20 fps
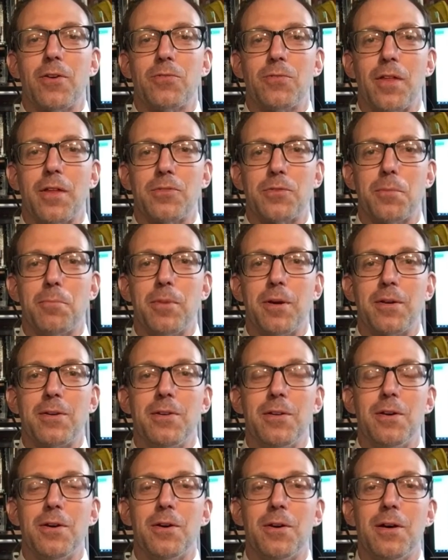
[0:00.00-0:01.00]
So that's a big
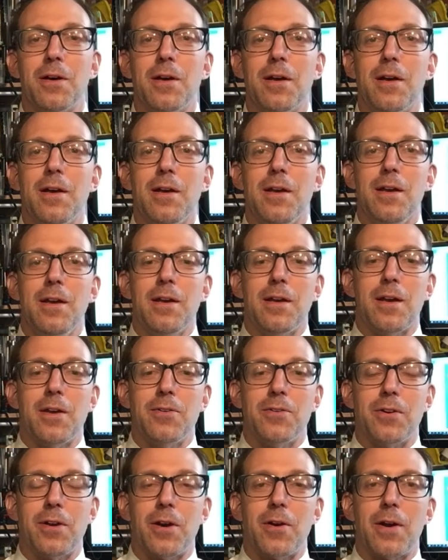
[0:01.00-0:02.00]
deal in
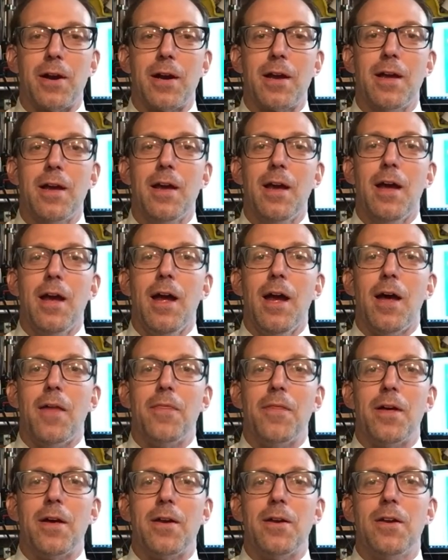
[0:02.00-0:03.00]
engineering. And
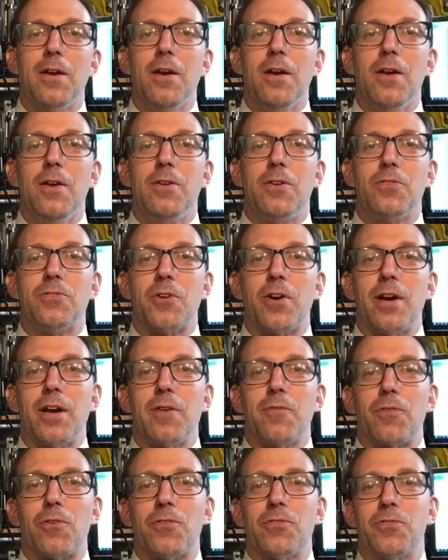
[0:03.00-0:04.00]
then designing
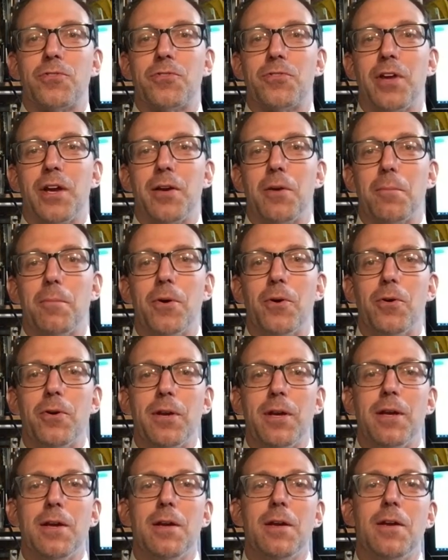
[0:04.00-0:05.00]
for
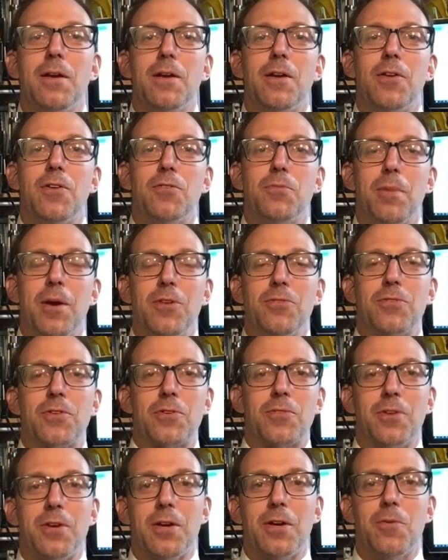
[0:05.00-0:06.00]
sustainability is
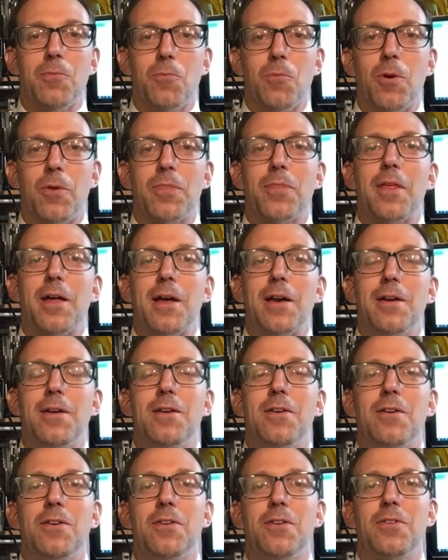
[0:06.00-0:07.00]
basically what that
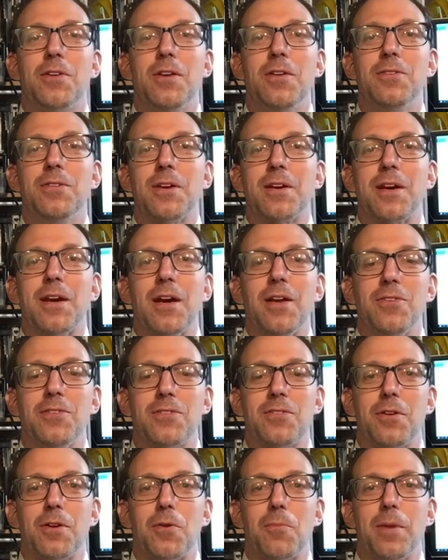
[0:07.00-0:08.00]

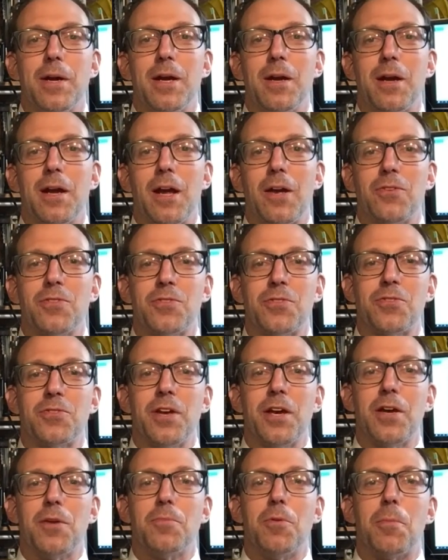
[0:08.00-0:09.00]
indicates, making
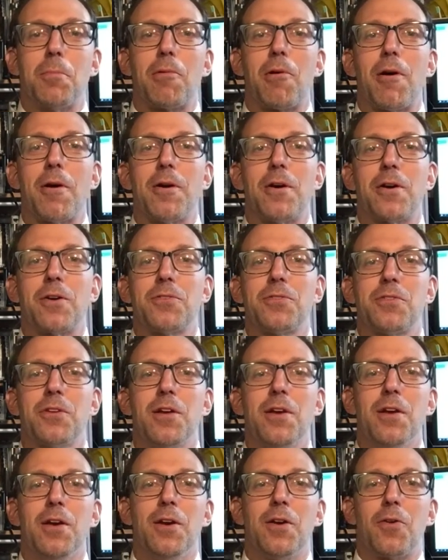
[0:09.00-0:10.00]
sustainable products.
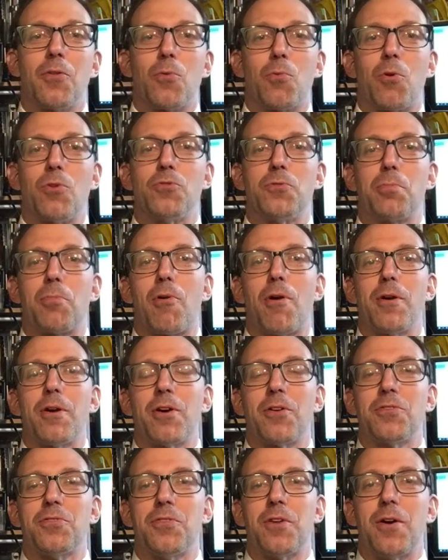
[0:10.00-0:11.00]
In other words,
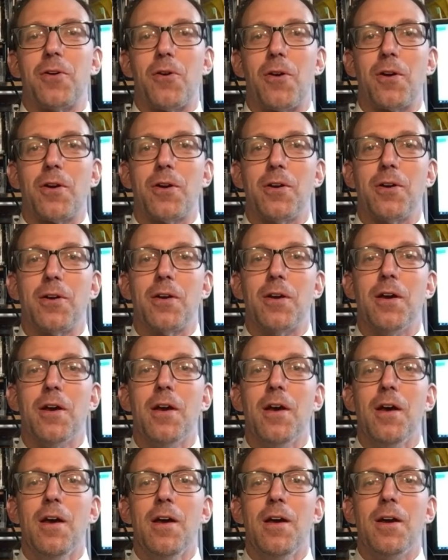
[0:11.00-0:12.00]
products that aren't going
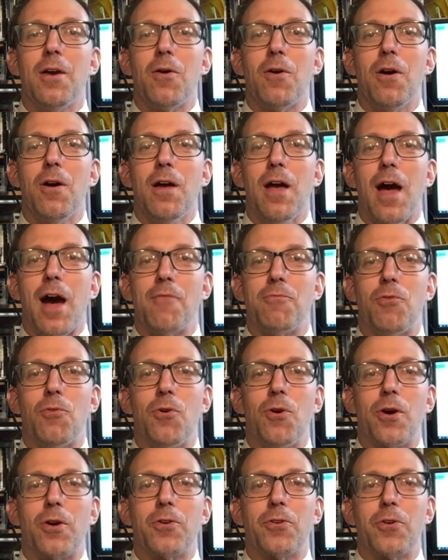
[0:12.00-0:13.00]
to have a
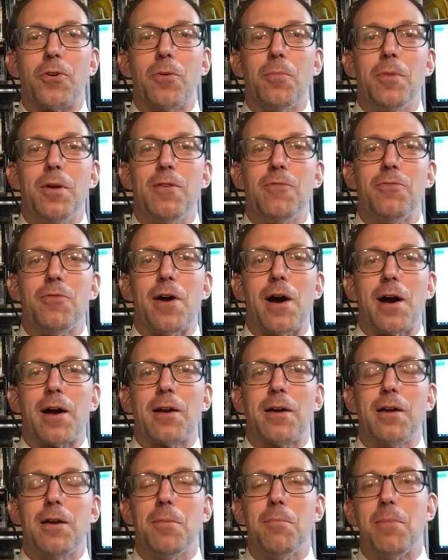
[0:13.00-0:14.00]
long-term
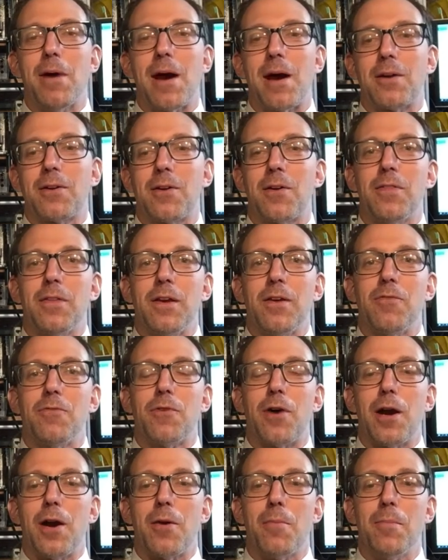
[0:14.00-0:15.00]
impact on the
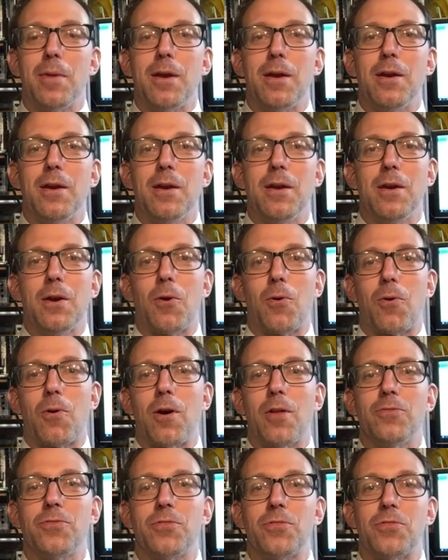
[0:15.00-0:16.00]
environment, or
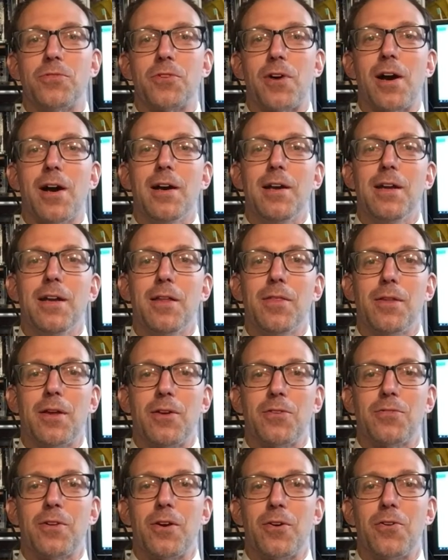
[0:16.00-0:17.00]
on society,
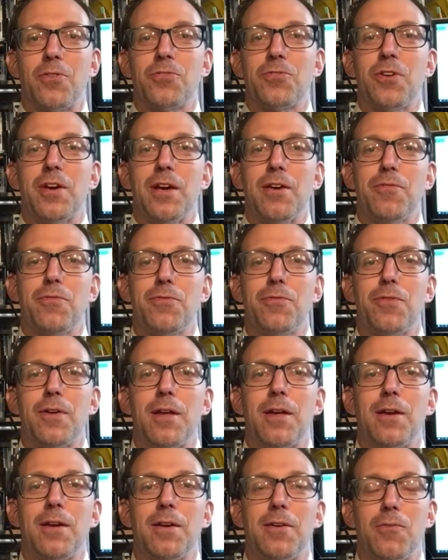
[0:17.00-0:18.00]
things that are safe
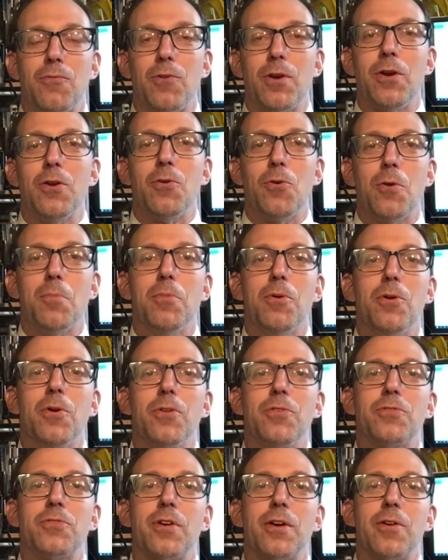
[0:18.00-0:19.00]
and renewable,
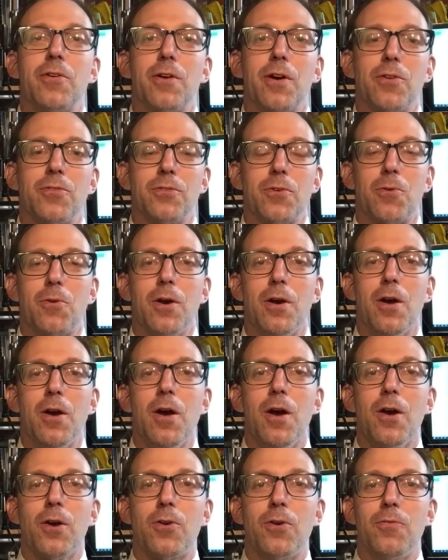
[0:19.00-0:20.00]
etc. So
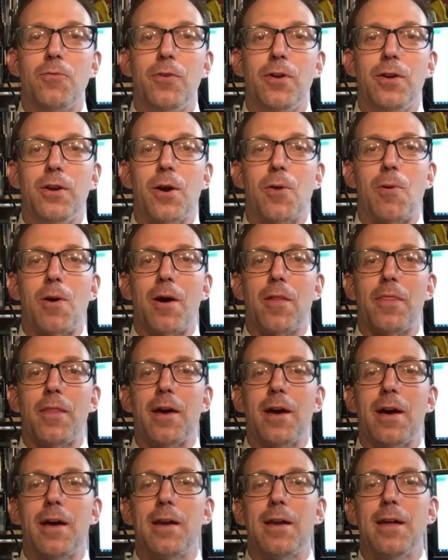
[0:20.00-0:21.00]
good video on
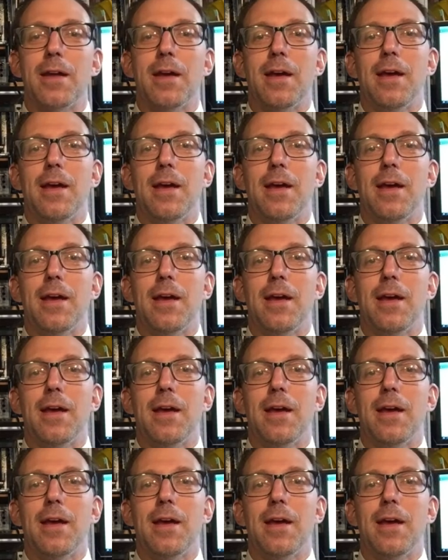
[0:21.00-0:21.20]
that.